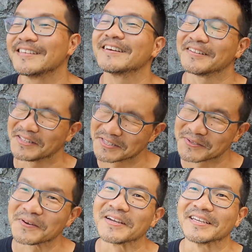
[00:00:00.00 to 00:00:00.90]
Yeah, that's
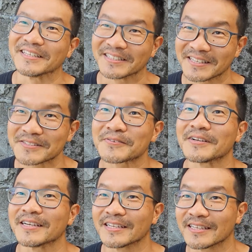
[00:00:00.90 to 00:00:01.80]
right. That's
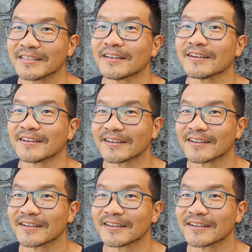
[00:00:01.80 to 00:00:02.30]
Great. right. Yeah.